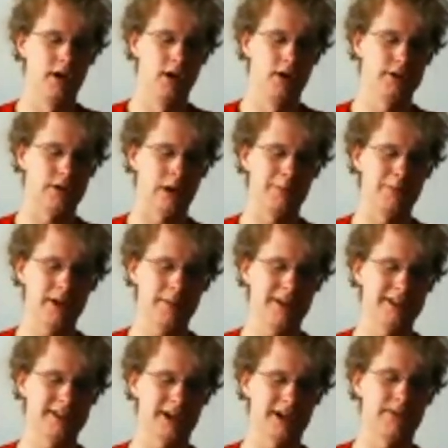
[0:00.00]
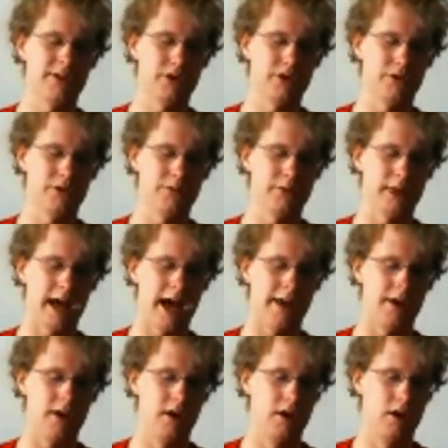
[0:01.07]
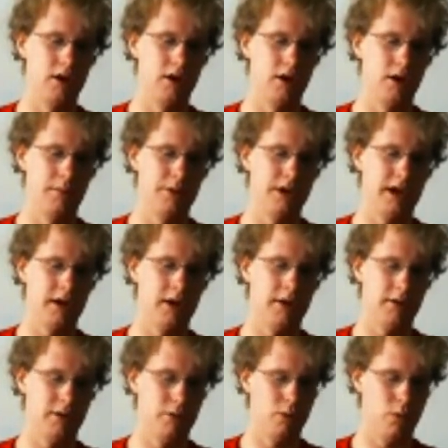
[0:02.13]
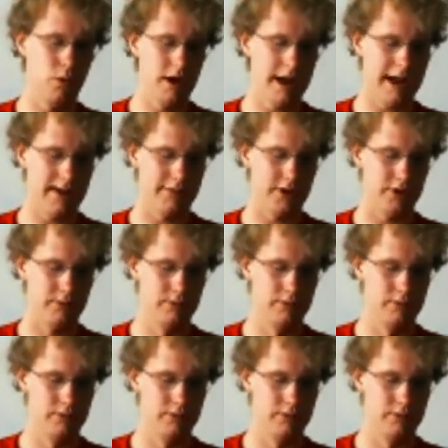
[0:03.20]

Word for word: So I'm pretty pissed off at Google for that, but what have you.